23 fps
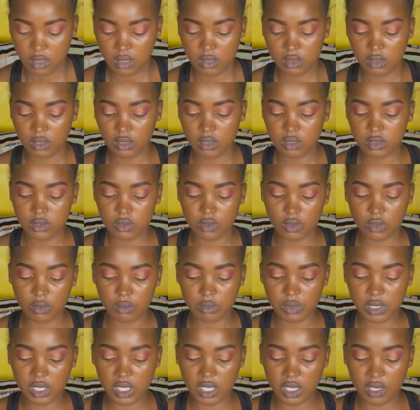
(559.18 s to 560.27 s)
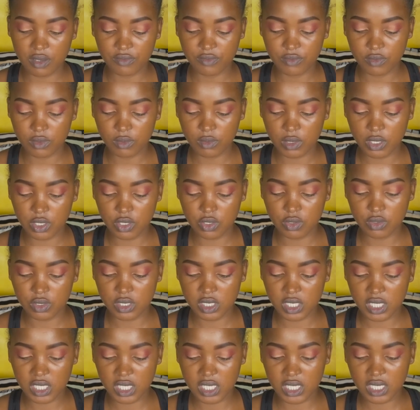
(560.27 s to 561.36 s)
And also be careful when you're
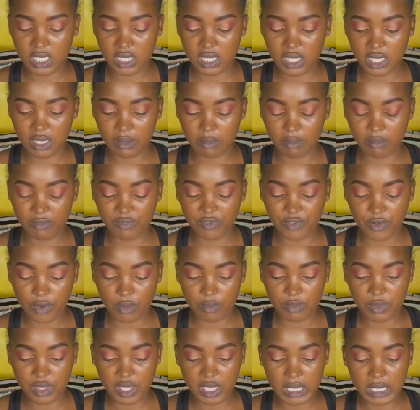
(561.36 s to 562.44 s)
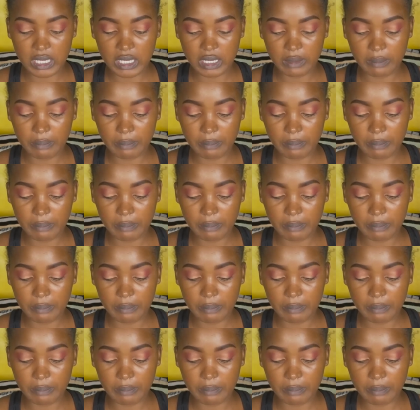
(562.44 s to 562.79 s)
taking them from the